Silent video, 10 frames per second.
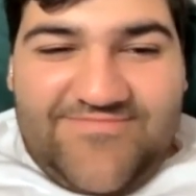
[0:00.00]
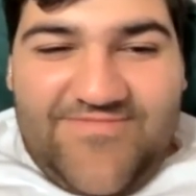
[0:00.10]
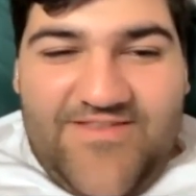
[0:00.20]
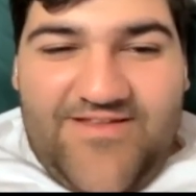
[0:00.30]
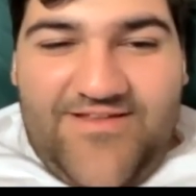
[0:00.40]

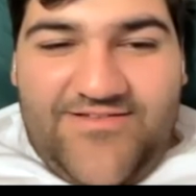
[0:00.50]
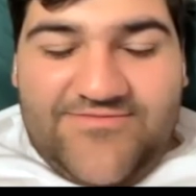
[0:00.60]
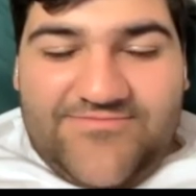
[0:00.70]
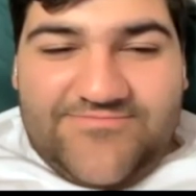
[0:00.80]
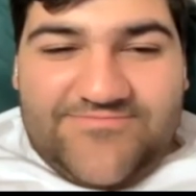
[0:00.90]

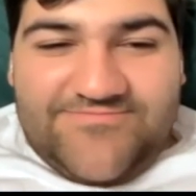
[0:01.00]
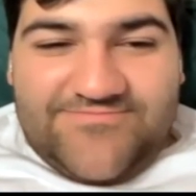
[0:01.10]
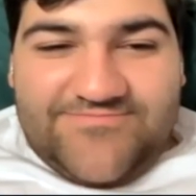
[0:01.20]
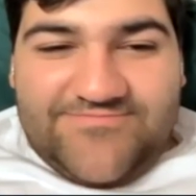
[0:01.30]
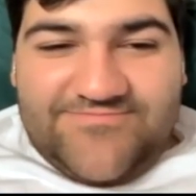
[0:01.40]

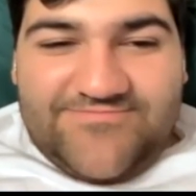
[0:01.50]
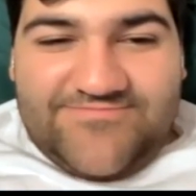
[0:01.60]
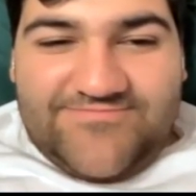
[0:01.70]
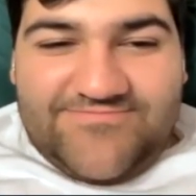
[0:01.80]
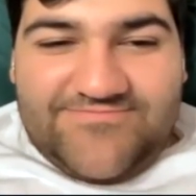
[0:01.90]

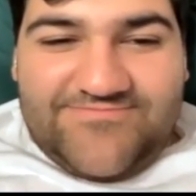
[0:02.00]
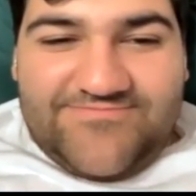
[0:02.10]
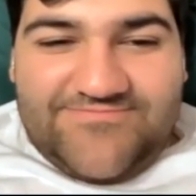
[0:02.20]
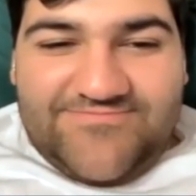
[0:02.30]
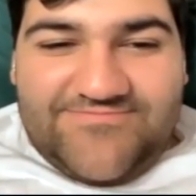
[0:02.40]

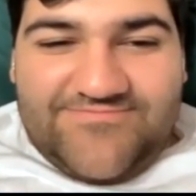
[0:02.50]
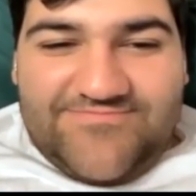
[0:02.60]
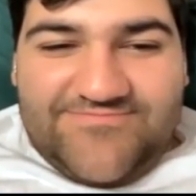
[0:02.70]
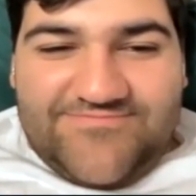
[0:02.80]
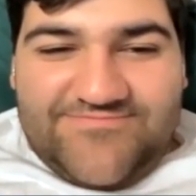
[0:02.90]

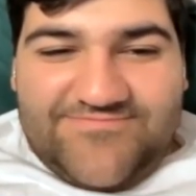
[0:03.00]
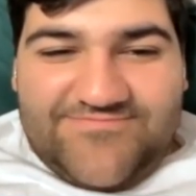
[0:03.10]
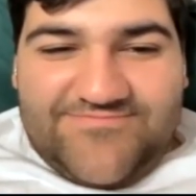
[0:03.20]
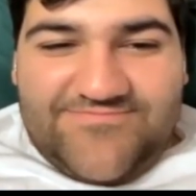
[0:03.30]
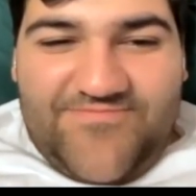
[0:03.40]

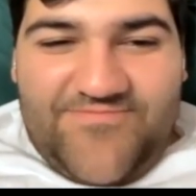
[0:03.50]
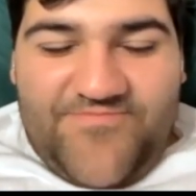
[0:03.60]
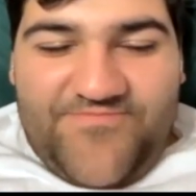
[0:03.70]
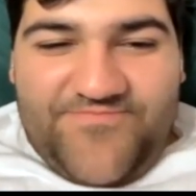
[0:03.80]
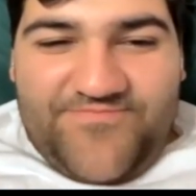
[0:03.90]

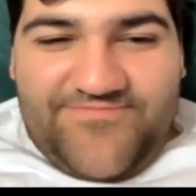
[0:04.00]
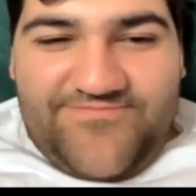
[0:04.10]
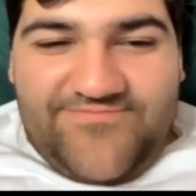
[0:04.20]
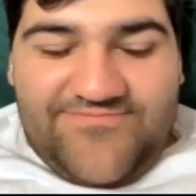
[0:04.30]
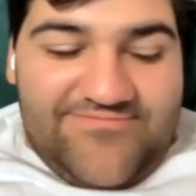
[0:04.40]

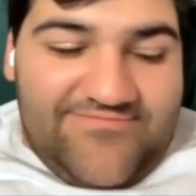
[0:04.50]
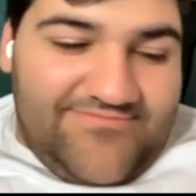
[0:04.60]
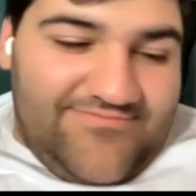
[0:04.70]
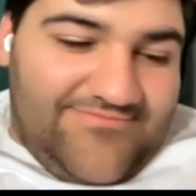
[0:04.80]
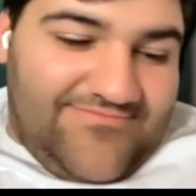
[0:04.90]

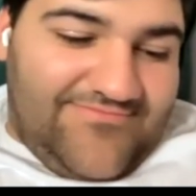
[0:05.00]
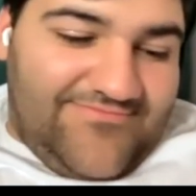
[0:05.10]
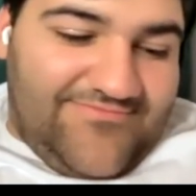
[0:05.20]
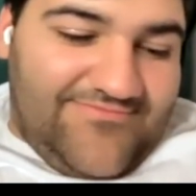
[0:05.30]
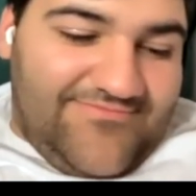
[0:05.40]

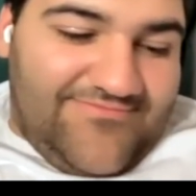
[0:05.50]
This person isn't speaking.